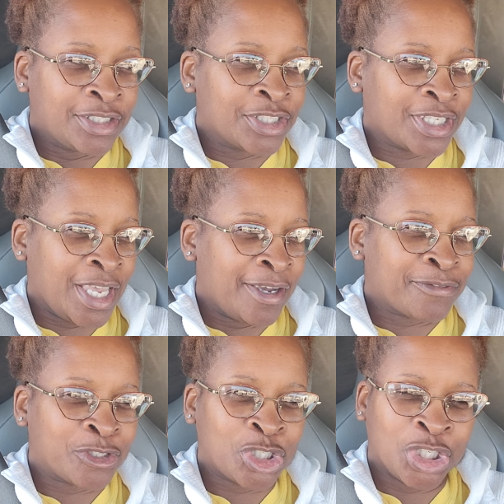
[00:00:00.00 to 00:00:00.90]
I just
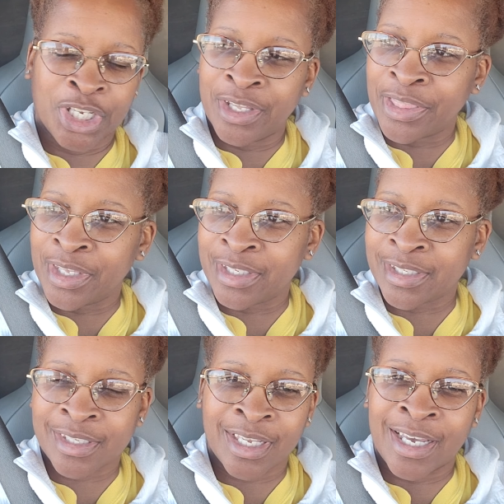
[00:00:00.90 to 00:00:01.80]
have to share
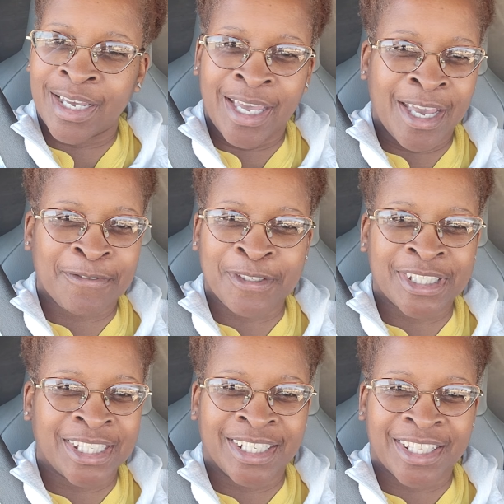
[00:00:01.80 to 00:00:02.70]
this. I have to
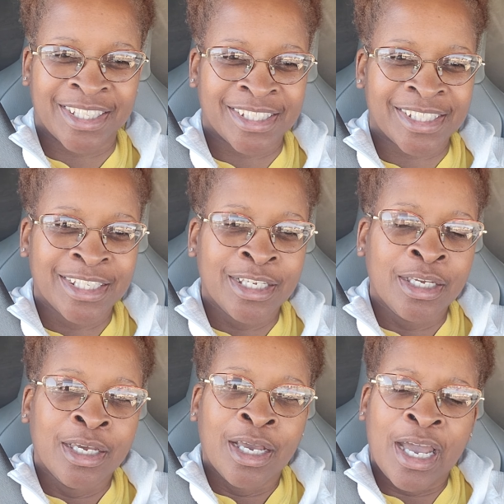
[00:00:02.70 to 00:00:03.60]
share this.
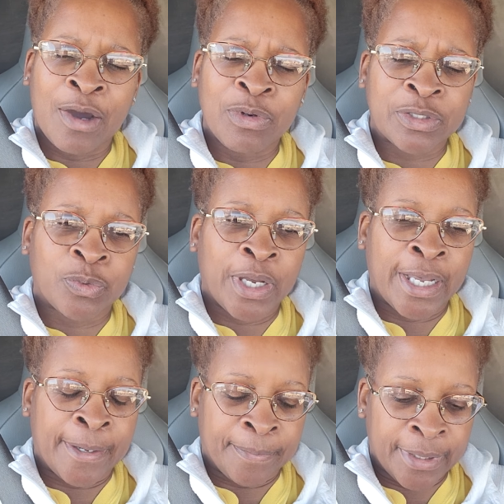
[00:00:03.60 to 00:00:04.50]
I was
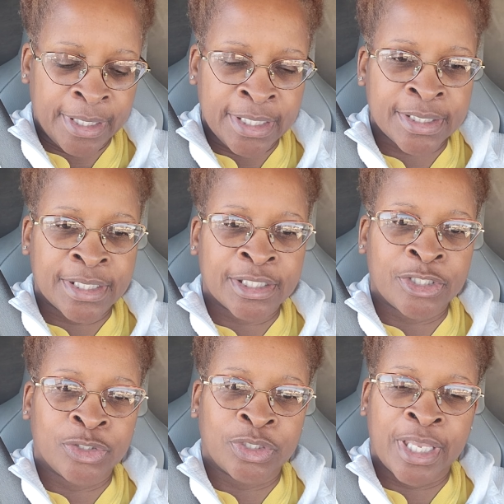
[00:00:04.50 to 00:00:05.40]
um,
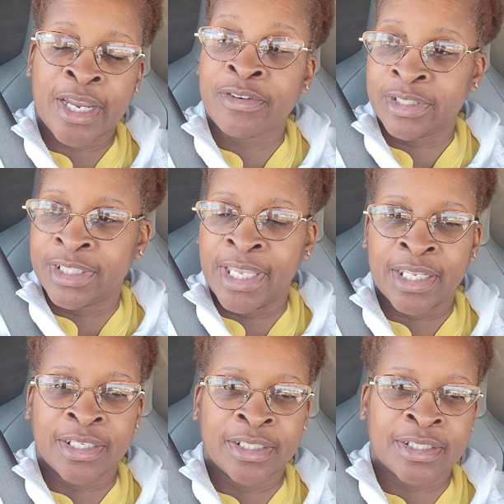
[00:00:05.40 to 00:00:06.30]
listening to Darren's
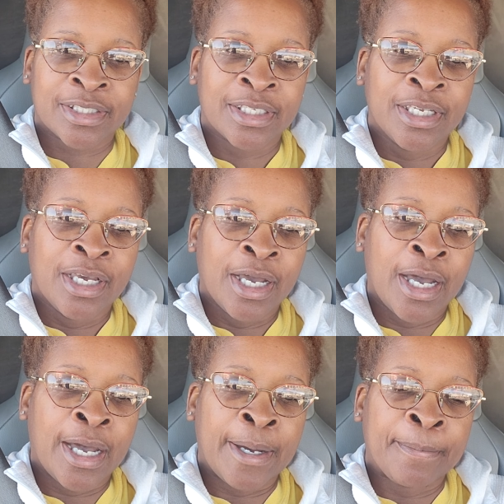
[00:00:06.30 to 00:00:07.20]
Daily's
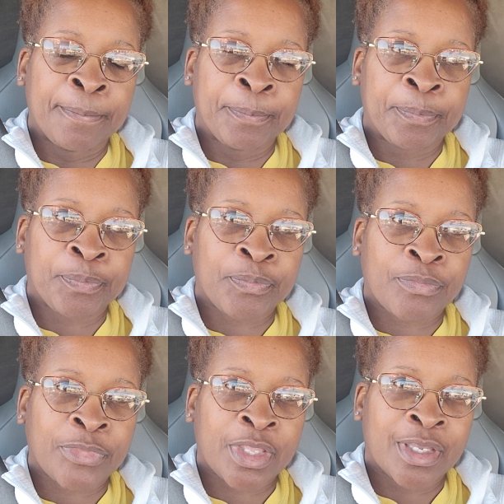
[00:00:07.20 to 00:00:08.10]
um,
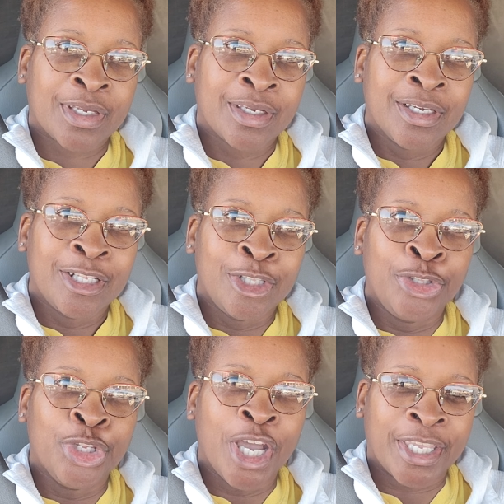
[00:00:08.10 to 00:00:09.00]

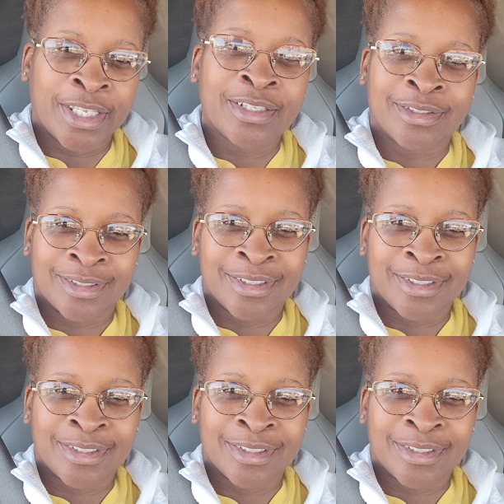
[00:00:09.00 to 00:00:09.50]
nugget